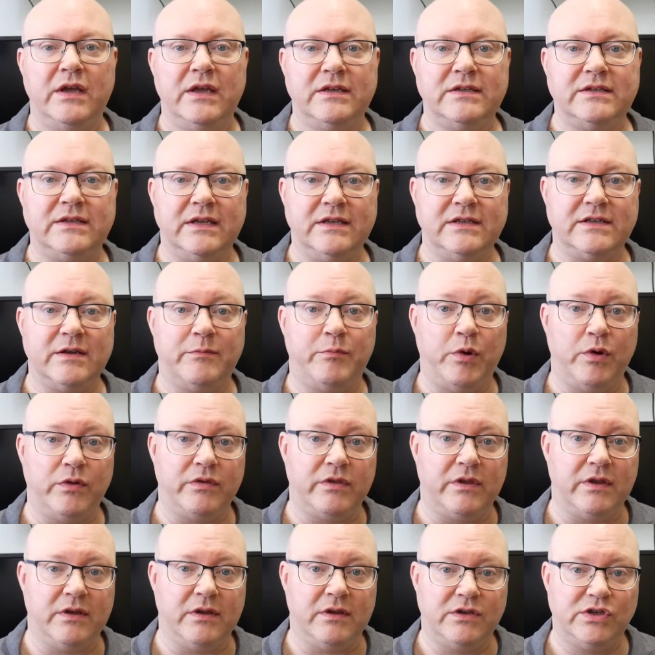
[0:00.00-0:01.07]
since I put
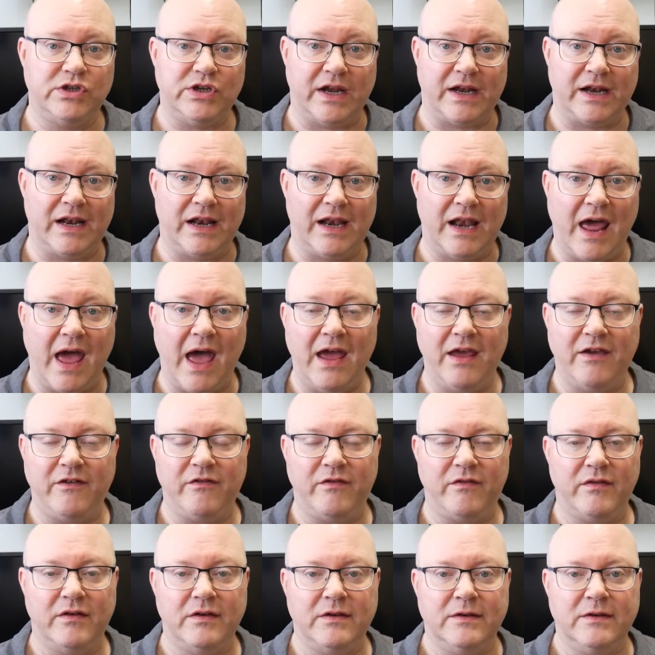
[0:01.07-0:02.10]
the channel live.